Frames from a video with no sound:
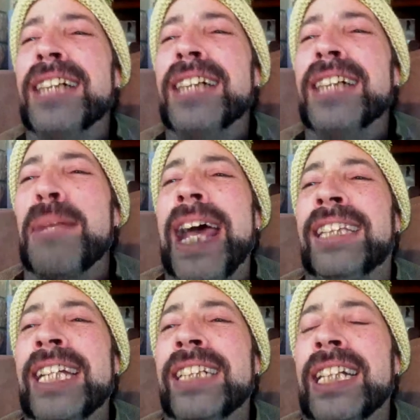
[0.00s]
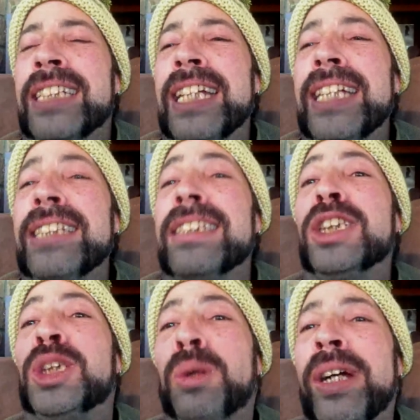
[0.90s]
not a bad thing, like saying
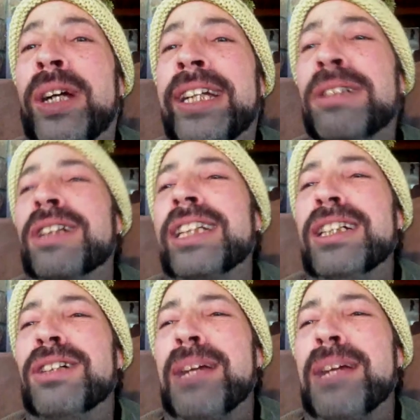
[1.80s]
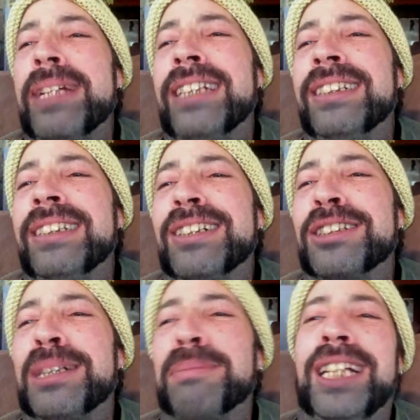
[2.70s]
Detroit, or you know what I mean,
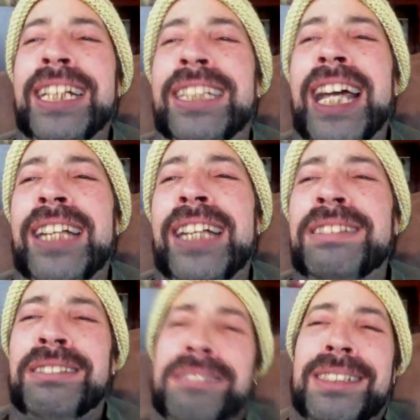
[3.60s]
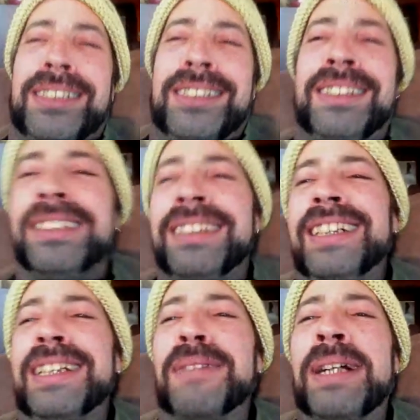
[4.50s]
something like that. It's
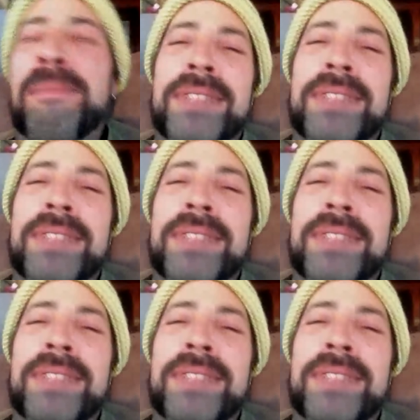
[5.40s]
anyway.